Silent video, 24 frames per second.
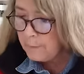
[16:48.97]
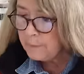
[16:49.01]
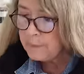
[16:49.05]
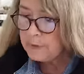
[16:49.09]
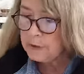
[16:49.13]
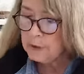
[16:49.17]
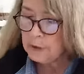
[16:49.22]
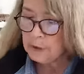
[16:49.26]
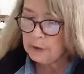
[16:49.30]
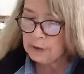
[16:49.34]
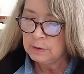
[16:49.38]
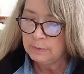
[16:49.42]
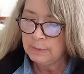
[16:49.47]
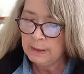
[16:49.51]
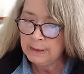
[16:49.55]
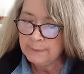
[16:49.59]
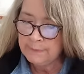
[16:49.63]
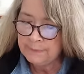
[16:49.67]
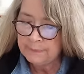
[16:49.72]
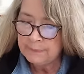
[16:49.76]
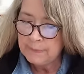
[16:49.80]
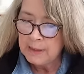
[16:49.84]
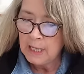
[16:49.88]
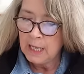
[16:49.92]
excuse me.
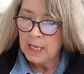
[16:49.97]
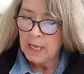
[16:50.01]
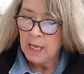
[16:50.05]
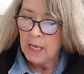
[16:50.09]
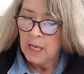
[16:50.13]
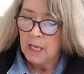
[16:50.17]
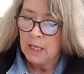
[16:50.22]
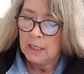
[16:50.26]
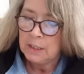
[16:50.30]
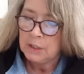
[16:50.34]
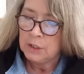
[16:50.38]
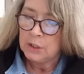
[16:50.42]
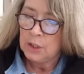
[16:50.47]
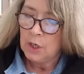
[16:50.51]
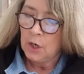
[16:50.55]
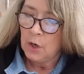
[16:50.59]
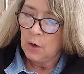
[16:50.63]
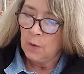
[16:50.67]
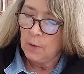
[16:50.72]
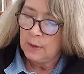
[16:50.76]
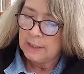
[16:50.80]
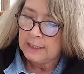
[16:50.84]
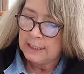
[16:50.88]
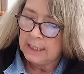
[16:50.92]

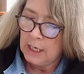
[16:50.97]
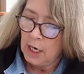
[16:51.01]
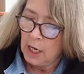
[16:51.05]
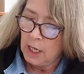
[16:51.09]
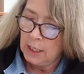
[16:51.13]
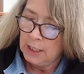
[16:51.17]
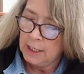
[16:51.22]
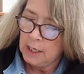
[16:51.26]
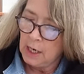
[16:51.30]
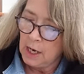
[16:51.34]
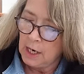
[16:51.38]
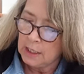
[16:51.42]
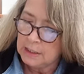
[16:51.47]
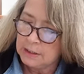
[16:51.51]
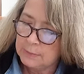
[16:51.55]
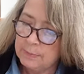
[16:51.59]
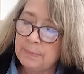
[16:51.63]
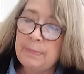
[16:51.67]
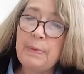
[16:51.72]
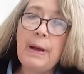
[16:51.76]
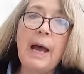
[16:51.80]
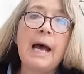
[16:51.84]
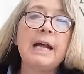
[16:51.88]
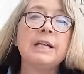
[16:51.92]
So we did hollyhocks.
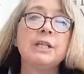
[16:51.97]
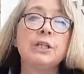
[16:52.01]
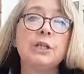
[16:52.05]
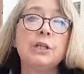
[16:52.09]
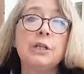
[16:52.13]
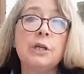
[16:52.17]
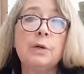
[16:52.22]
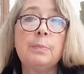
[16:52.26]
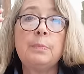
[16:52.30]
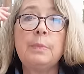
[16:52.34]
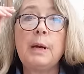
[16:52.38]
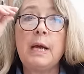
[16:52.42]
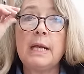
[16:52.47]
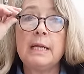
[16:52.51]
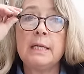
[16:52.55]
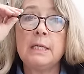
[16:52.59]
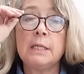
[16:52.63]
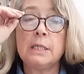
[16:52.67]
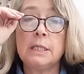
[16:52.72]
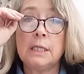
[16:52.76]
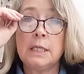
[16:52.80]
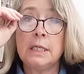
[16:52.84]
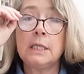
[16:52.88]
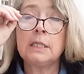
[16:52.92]
Bachelor
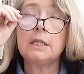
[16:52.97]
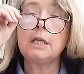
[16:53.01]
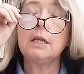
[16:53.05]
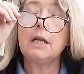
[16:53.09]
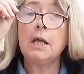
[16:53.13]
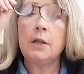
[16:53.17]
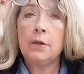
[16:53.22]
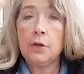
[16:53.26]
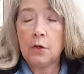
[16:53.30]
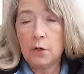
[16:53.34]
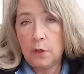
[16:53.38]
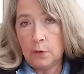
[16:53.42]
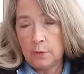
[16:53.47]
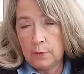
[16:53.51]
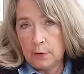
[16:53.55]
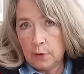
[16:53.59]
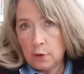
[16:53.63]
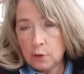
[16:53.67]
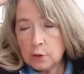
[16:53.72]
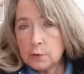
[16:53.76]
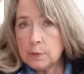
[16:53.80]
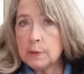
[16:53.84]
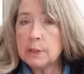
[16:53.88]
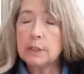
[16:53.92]
buttons is another good.
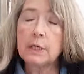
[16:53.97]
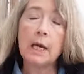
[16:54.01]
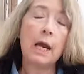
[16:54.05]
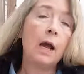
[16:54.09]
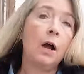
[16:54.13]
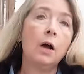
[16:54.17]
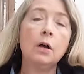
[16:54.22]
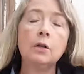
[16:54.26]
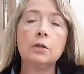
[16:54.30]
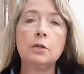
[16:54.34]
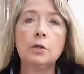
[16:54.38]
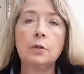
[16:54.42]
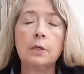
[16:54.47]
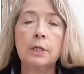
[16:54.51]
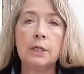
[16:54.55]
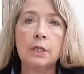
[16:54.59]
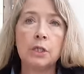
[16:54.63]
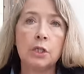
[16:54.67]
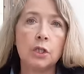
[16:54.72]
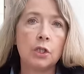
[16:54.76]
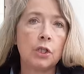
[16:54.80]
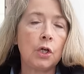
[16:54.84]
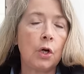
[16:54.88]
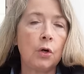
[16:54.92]
Those ones I also can
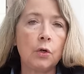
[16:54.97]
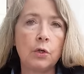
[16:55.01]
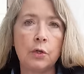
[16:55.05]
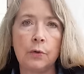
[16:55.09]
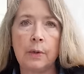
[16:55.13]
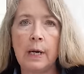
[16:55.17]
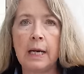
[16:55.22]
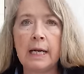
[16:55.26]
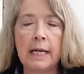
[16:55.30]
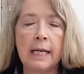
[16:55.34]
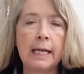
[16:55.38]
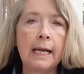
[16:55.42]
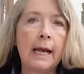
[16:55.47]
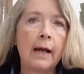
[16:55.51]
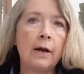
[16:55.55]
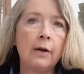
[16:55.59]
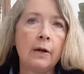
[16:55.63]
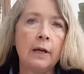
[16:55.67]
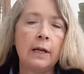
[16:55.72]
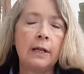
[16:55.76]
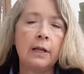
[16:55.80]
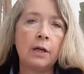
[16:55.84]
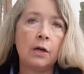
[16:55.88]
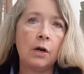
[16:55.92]
sow directly
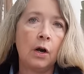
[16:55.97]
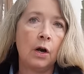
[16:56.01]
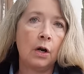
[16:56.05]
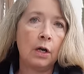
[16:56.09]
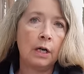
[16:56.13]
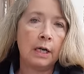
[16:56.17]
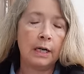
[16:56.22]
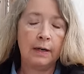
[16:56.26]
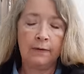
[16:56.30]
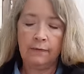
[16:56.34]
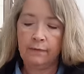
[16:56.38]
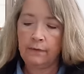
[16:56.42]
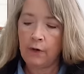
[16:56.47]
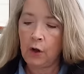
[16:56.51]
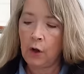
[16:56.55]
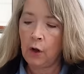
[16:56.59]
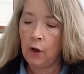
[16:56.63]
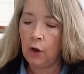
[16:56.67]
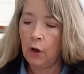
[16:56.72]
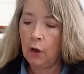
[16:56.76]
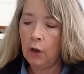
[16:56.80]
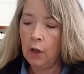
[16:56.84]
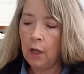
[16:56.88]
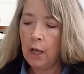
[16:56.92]
out in the garden in
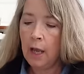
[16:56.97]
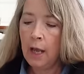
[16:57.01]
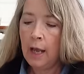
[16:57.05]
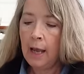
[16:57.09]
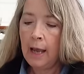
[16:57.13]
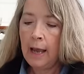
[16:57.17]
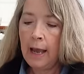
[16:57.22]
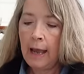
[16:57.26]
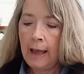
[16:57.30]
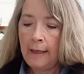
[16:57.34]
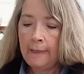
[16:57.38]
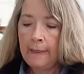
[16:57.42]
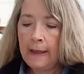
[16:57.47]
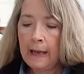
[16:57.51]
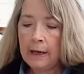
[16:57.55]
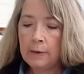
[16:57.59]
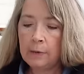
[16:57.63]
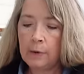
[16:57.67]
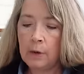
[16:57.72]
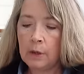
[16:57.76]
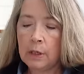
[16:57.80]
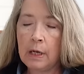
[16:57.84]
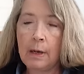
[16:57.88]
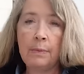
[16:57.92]
fall, and they
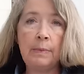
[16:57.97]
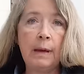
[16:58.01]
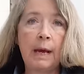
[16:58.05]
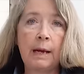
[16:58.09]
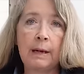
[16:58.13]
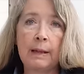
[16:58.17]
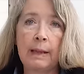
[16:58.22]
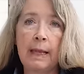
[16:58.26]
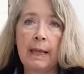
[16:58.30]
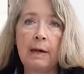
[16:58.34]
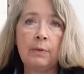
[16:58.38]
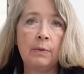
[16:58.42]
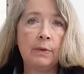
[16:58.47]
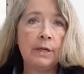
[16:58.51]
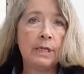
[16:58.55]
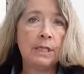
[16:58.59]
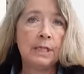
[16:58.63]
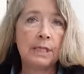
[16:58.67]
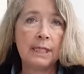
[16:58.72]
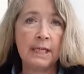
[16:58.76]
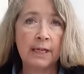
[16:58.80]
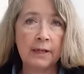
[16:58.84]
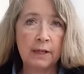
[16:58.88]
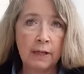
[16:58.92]
will come back. They
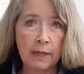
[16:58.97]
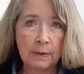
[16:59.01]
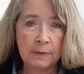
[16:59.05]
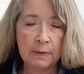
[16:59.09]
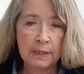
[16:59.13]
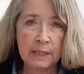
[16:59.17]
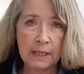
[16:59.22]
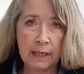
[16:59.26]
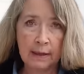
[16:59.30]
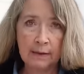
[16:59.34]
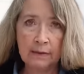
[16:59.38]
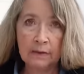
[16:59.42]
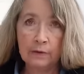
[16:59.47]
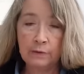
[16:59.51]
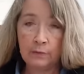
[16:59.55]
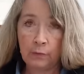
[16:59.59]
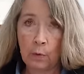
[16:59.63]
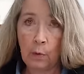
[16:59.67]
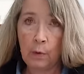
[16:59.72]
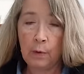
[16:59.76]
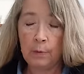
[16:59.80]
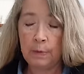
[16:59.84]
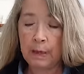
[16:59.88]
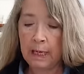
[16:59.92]
reseed themselves
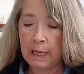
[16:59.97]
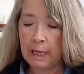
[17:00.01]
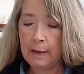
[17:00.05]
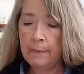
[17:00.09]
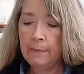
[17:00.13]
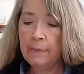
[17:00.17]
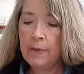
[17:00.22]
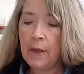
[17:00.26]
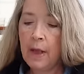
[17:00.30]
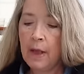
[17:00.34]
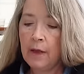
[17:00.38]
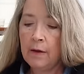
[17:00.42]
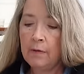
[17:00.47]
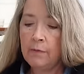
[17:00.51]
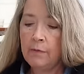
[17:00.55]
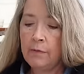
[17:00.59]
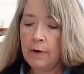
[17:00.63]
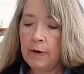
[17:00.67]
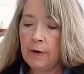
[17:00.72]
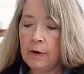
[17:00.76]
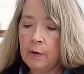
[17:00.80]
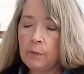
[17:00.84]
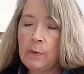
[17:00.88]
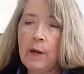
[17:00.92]
for me
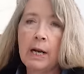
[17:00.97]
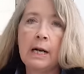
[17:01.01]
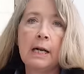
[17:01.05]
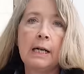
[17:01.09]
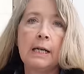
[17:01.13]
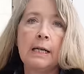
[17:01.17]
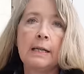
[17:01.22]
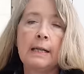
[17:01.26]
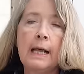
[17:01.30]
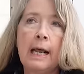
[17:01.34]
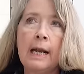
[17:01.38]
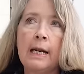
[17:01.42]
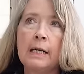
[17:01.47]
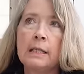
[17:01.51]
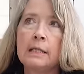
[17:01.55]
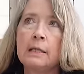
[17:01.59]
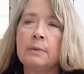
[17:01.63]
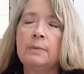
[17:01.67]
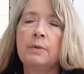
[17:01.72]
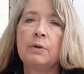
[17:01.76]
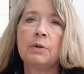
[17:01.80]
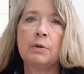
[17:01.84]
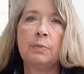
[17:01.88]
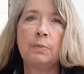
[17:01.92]
very readily. That is
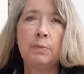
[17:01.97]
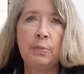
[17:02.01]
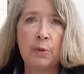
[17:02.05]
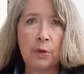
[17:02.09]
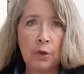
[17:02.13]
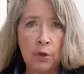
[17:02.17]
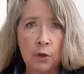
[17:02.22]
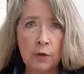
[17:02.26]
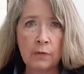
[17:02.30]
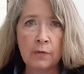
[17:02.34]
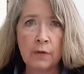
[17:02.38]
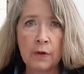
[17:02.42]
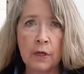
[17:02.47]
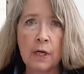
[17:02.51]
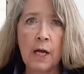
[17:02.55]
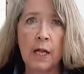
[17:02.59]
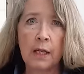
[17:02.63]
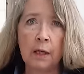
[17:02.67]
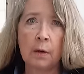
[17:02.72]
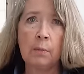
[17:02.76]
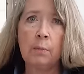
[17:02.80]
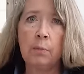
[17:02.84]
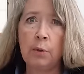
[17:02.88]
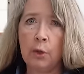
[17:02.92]
the most beautiful
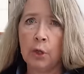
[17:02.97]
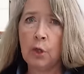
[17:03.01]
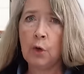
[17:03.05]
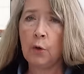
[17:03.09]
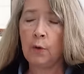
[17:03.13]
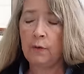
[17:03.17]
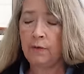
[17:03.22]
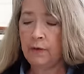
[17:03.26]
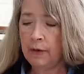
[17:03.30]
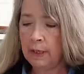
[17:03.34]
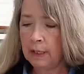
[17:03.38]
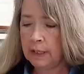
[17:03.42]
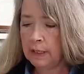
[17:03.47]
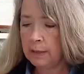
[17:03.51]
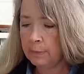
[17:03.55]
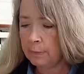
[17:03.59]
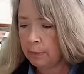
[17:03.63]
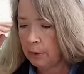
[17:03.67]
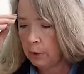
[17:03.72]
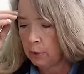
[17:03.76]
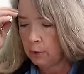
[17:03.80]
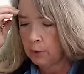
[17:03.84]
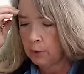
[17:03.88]
color blue if you get the blue